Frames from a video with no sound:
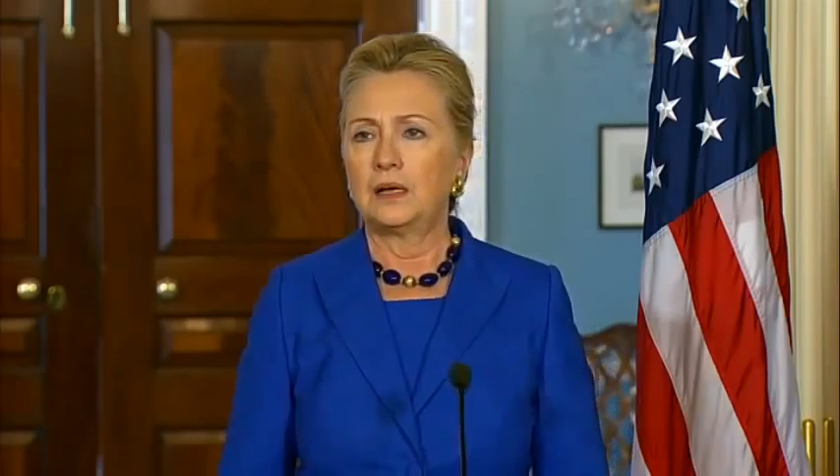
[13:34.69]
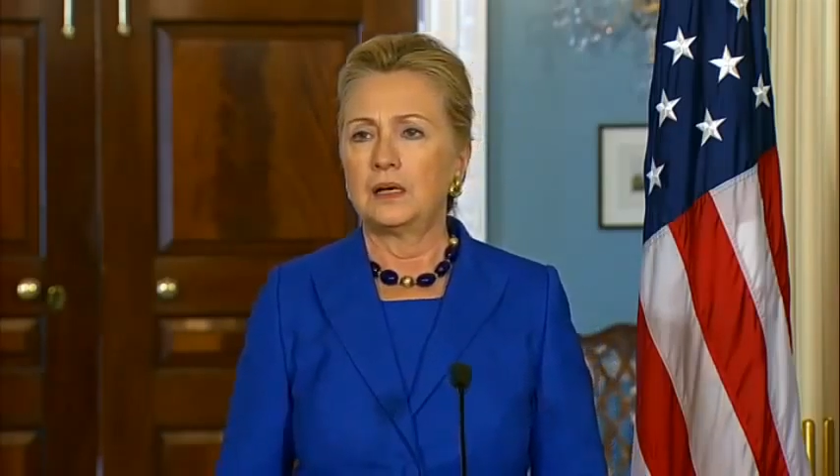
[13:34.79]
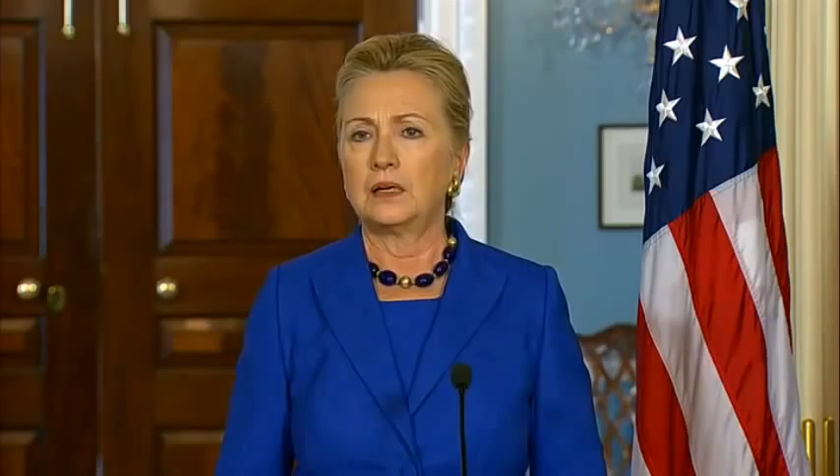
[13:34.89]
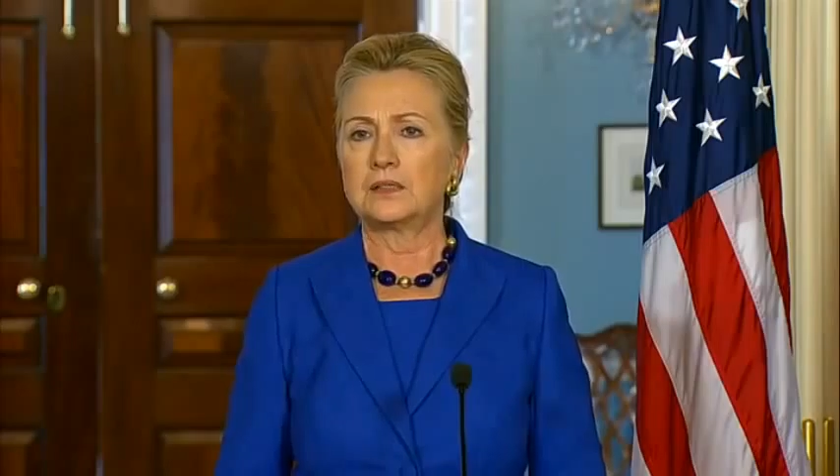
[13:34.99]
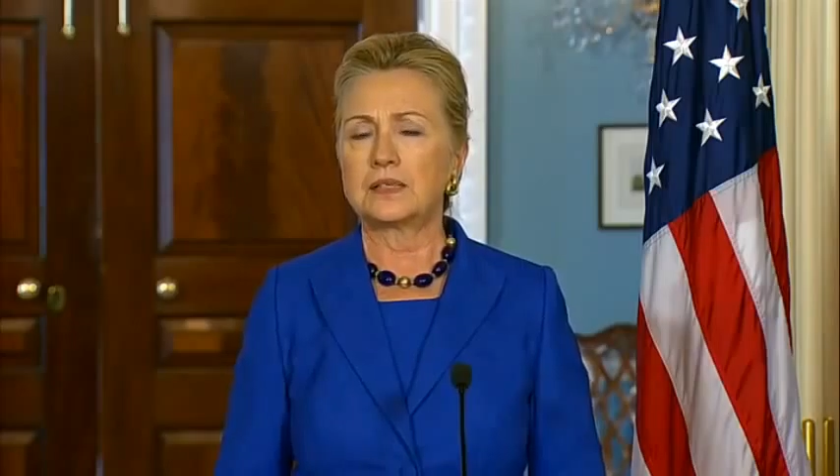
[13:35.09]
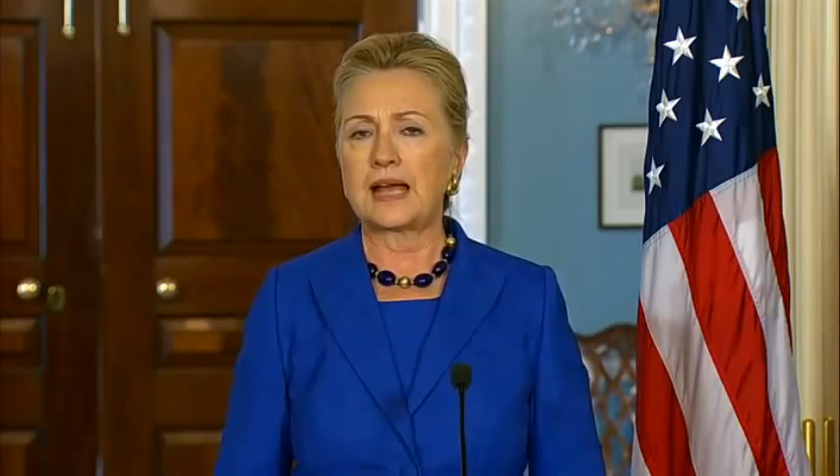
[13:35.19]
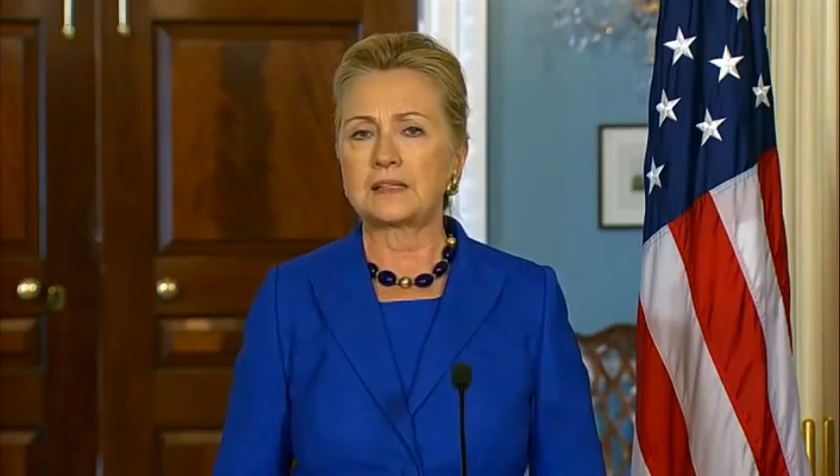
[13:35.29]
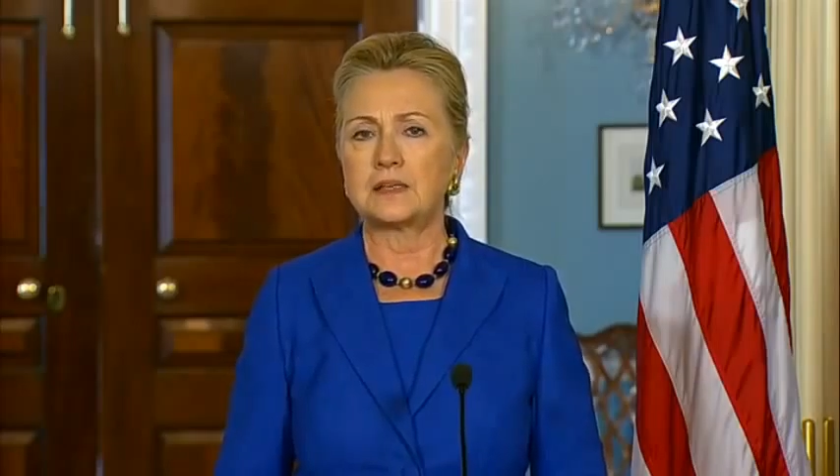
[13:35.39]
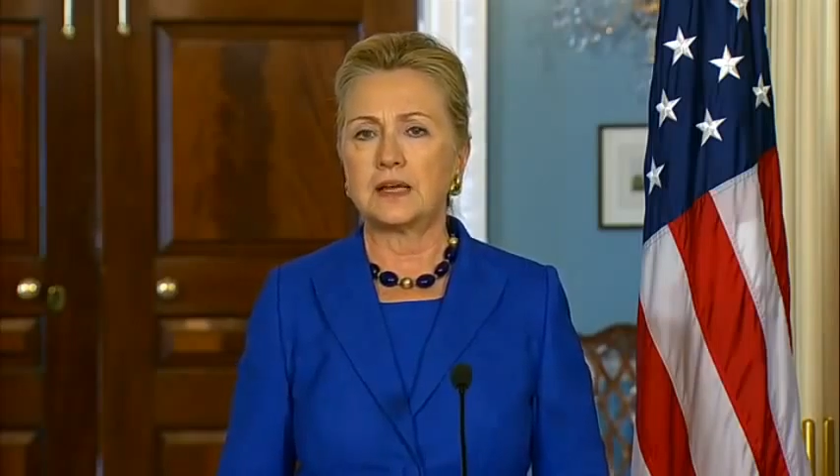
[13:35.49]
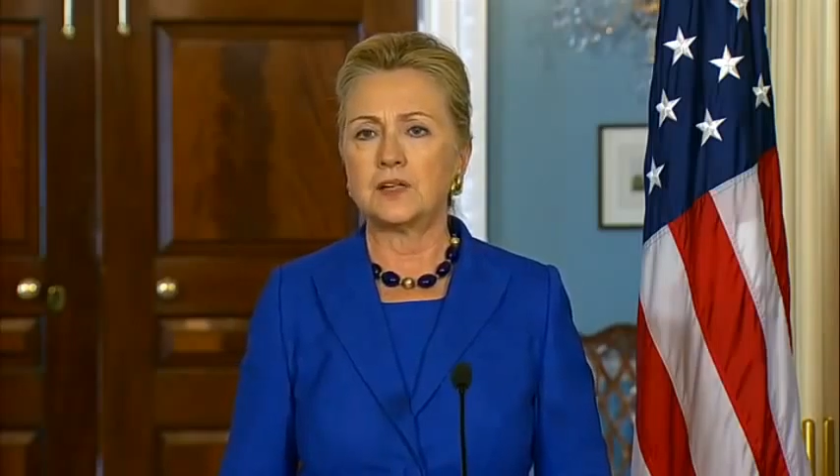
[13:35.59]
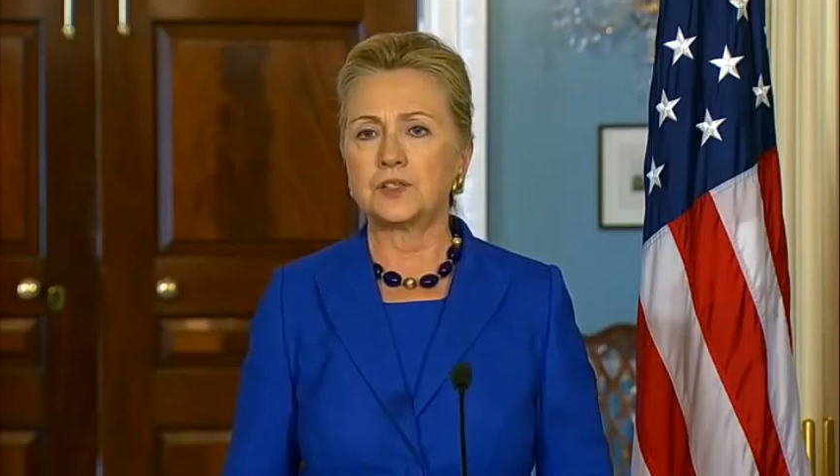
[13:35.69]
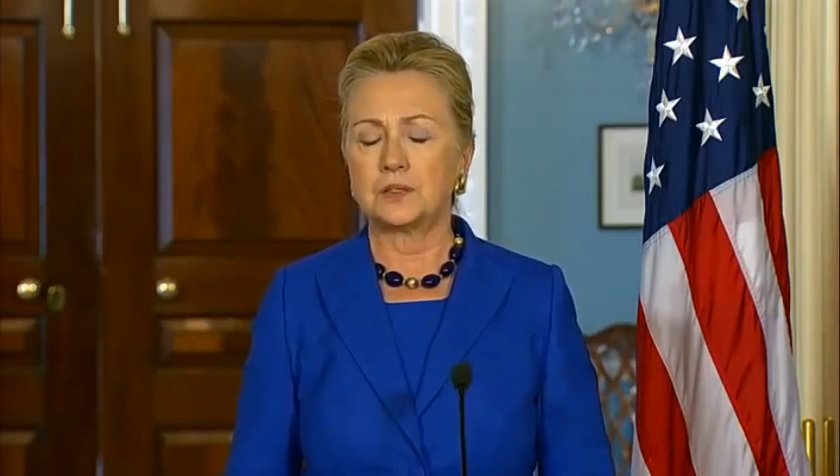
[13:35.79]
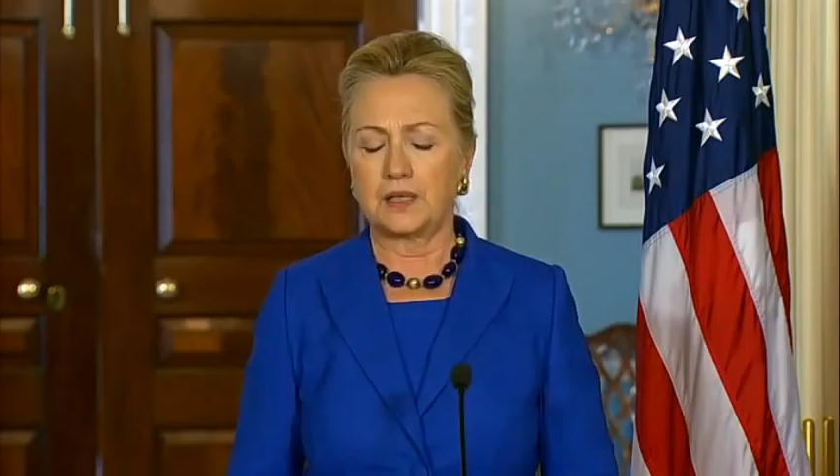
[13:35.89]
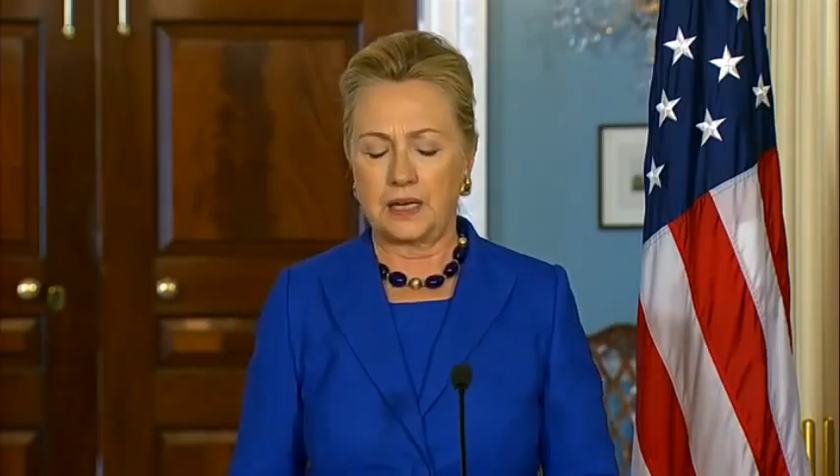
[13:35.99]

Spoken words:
assassination